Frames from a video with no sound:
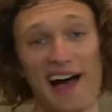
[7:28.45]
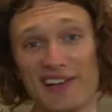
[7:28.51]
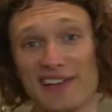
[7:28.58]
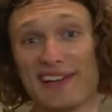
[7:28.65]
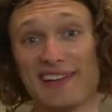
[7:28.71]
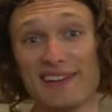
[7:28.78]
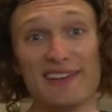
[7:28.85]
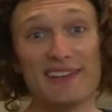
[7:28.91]
I
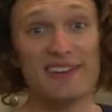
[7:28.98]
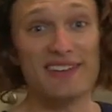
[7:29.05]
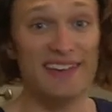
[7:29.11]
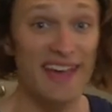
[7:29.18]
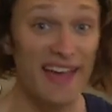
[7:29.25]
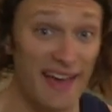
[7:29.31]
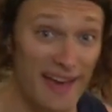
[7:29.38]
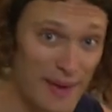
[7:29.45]
like a little
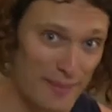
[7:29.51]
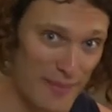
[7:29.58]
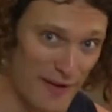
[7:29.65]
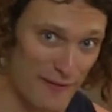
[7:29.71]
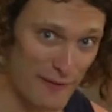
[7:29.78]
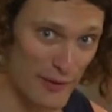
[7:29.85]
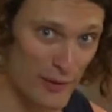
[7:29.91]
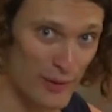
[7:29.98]
kick in my
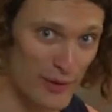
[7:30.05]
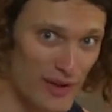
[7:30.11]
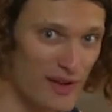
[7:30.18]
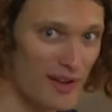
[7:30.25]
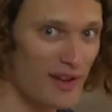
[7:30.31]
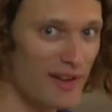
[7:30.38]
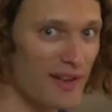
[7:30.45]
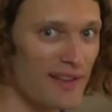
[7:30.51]
food.
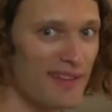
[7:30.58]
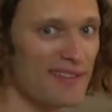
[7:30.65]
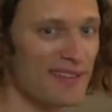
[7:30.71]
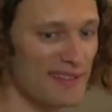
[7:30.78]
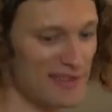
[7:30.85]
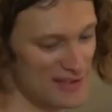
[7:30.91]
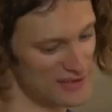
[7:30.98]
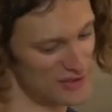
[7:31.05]

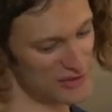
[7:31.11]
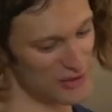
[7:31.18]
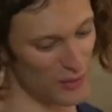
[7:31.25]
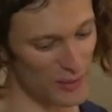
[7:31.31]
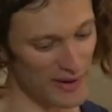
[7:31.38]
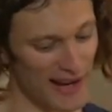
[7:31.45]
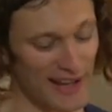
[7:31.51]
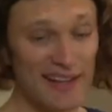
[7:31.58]
So
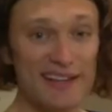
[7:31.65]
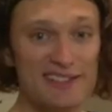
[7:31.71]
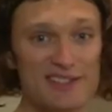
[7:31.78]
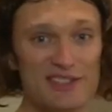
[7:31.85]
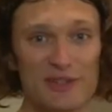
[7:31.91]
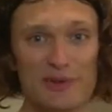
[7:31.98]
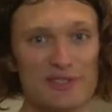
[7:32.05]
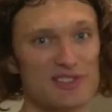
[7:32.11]
what I like to
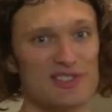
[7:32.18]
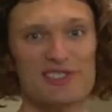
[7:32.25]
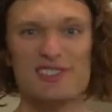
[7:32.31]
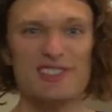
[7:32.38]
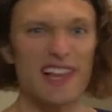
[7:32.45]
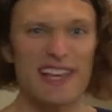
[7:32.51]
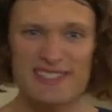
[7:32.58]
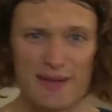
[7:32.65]
do is just
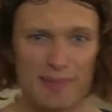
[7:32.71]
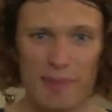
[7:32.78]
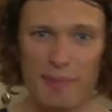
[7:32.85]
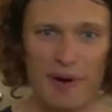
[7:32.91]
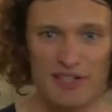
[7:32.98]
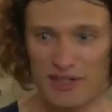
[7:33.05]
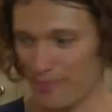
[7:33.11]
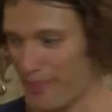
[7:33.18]
slice up a bunch of